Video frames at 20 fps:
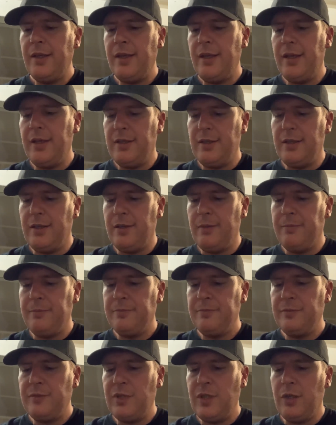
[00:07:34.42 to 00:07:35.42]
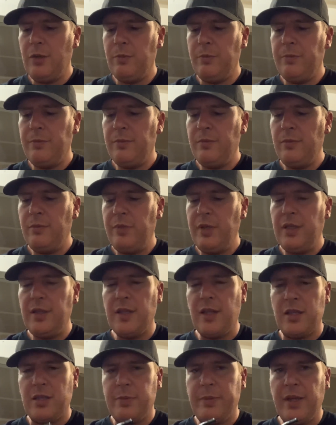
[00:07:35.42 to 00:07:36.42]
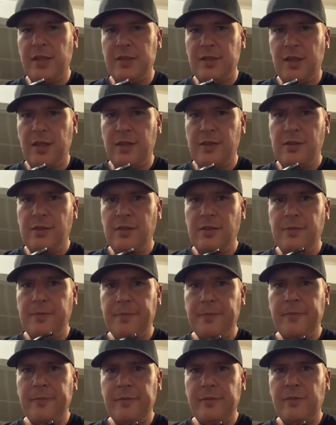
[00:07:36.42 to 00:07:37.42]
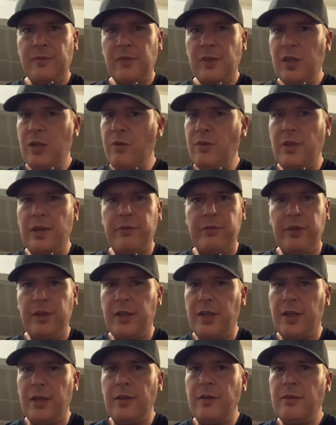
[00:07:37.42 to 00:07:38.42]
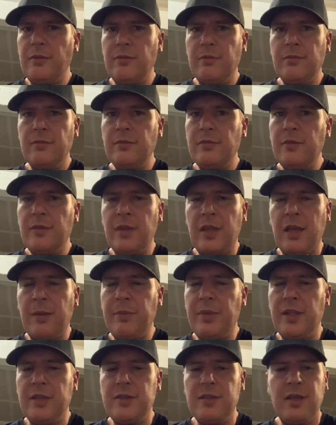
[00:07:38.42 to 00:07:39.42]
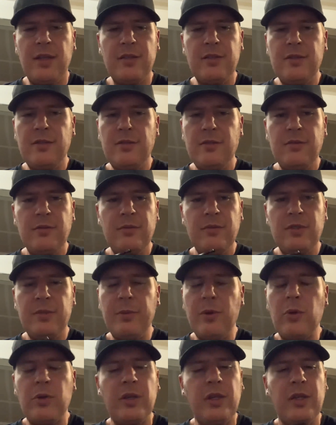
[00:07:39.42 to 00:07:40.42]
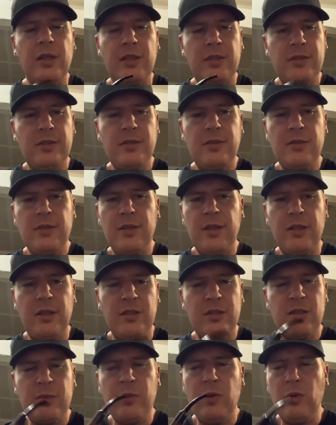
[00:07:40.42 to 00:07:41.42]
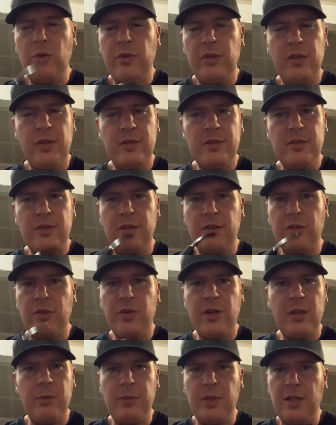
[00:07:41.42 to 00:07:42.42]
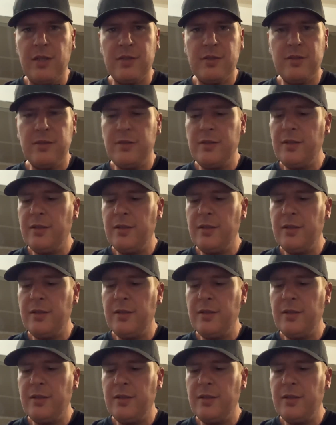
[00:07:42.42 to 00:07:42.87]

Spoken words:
And being that it's Penzance, you definitely get that Penzance smokiness and the smoothness and the creaminess.